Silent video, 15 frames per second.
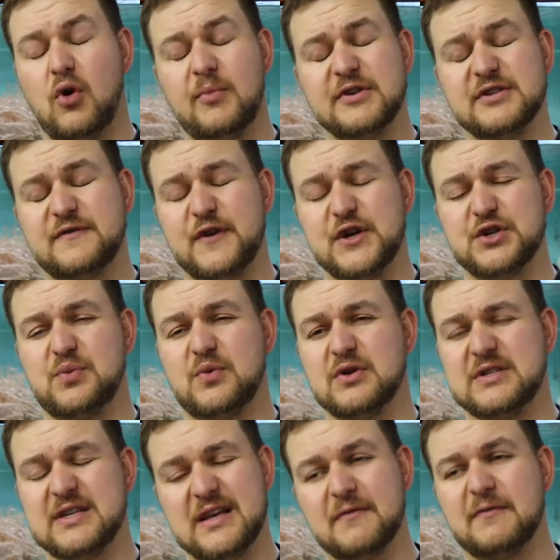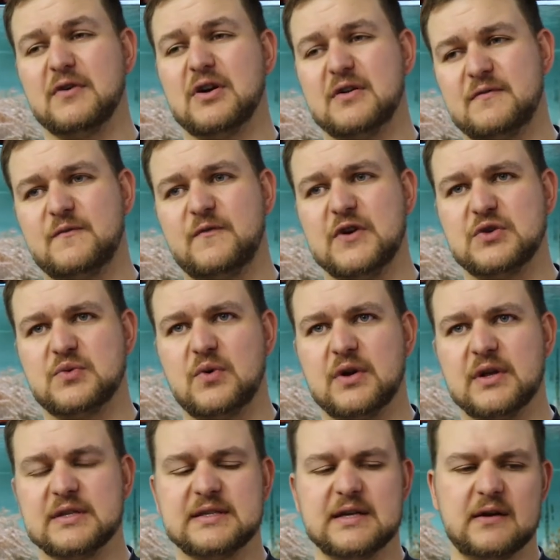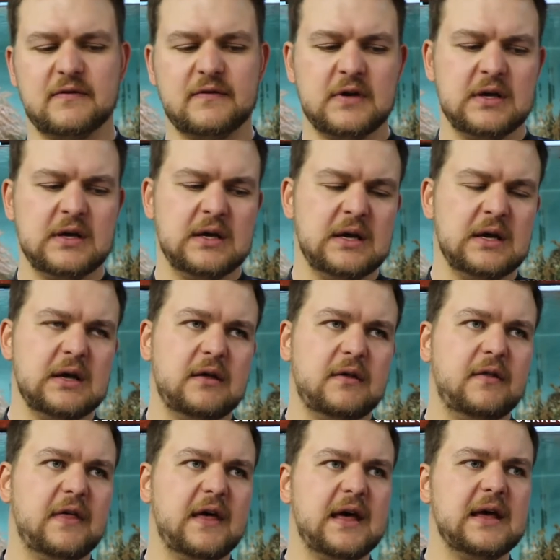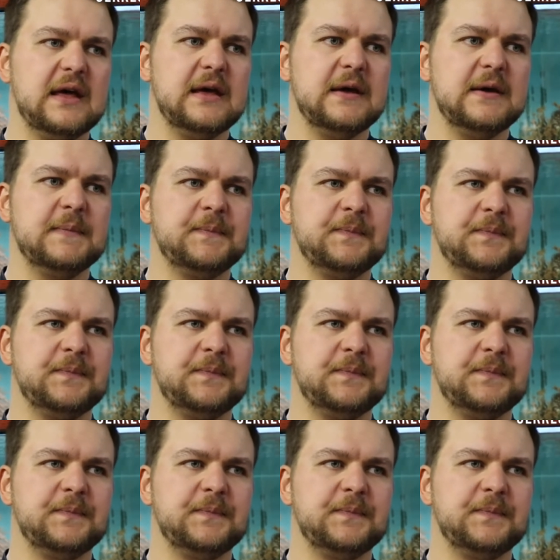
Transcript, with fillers: almost fresh water, if not fresh water itself. They,